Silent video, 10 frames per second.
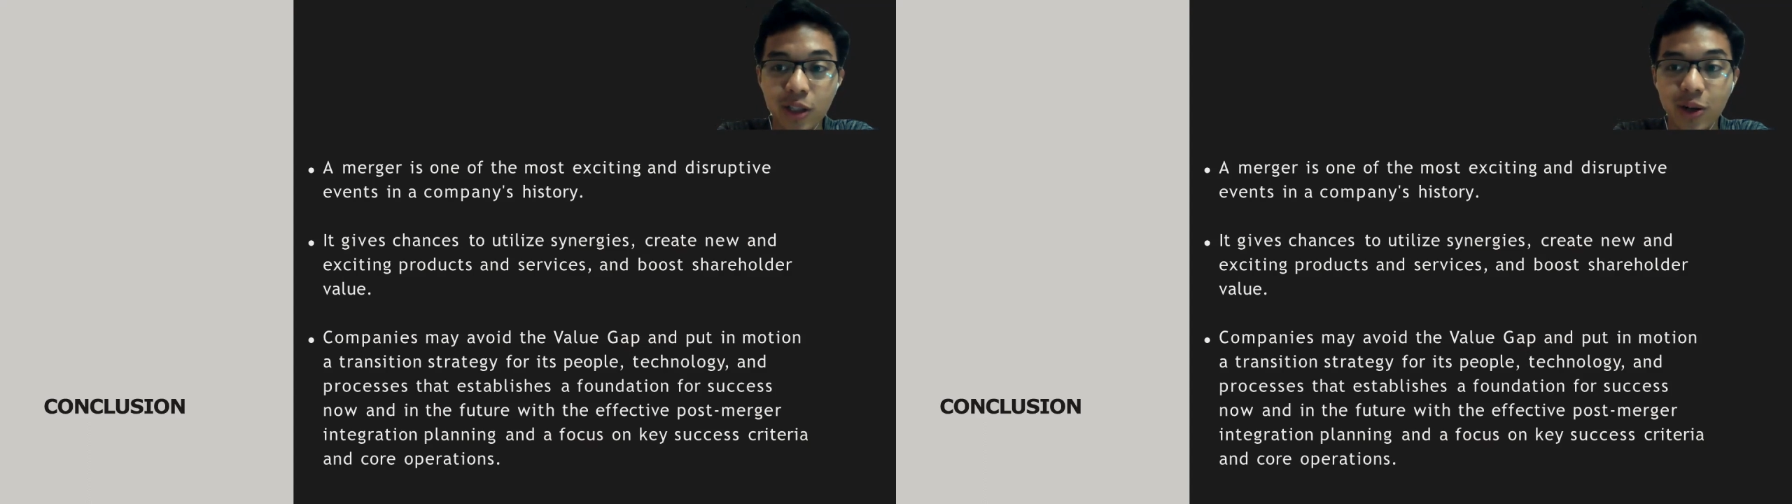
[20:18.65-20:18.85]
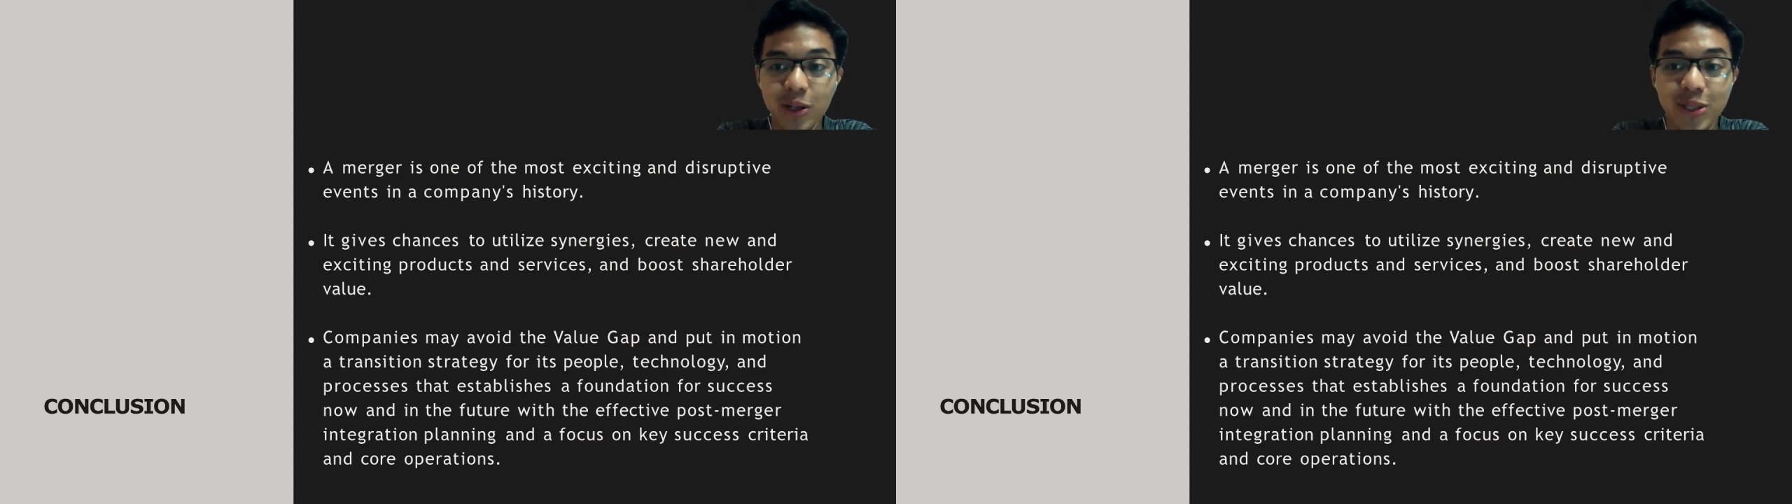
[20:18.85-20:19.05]

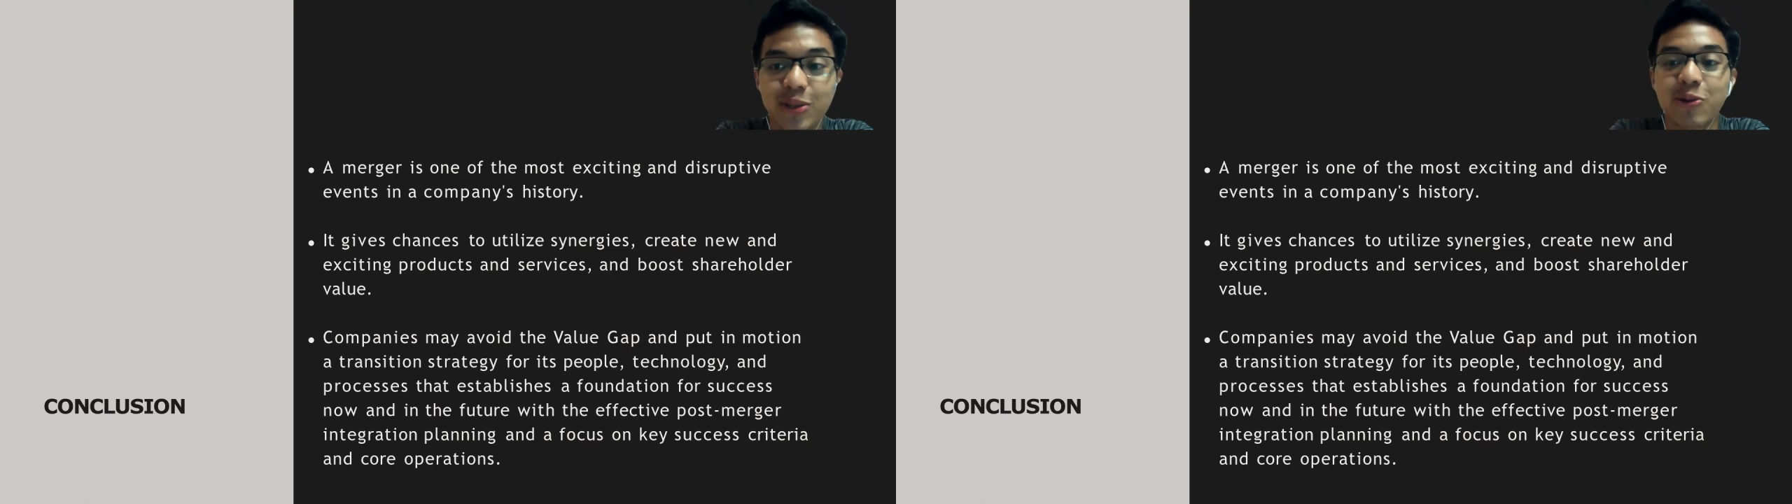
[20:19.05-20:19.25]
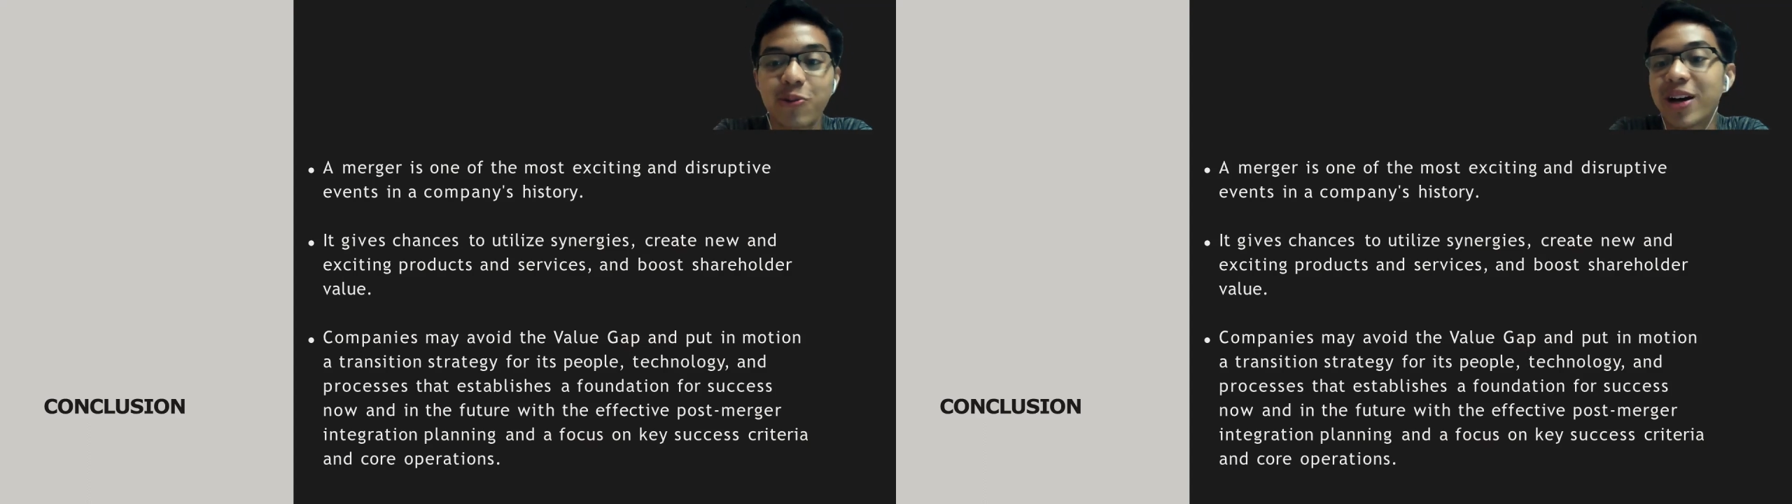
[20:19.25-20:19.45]
the
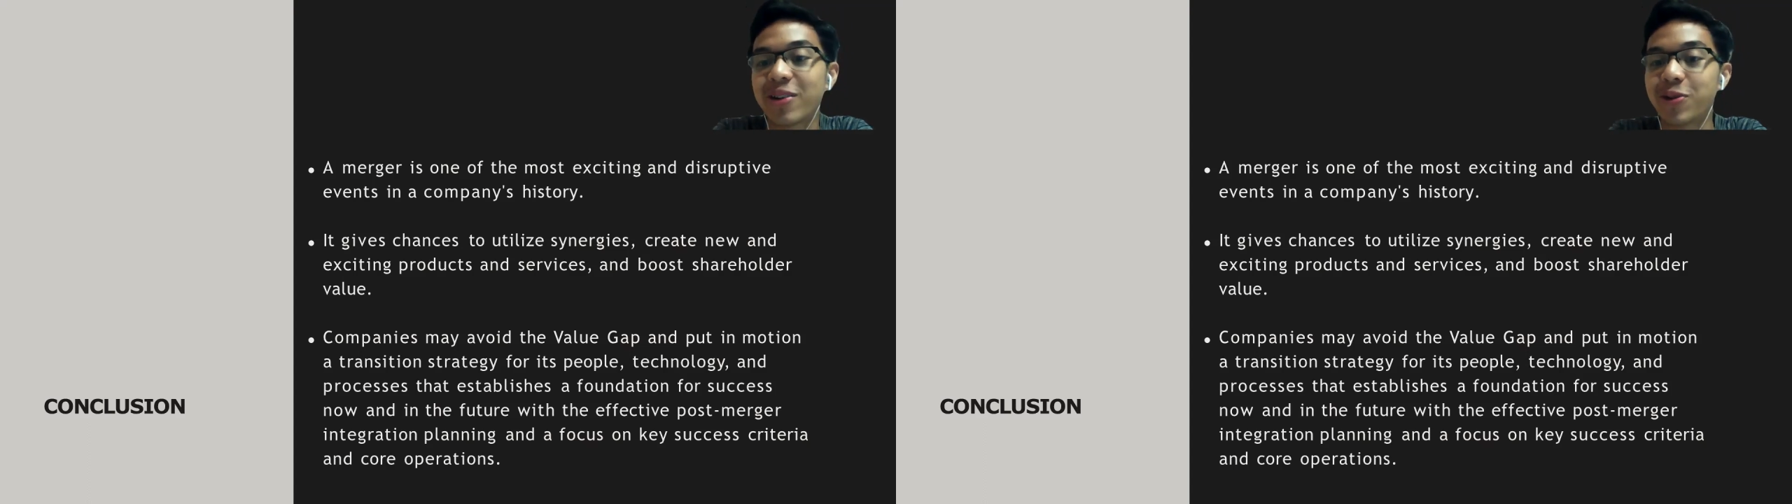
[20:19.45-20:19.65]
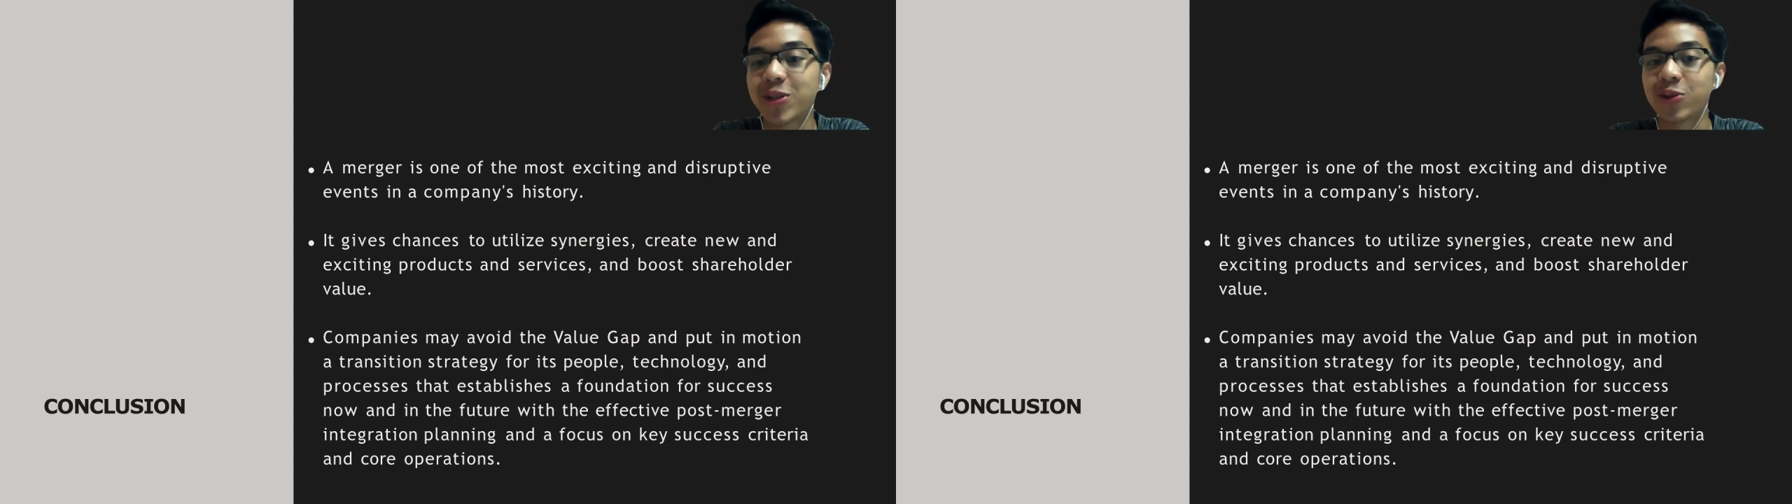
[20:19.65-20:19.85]
reason why we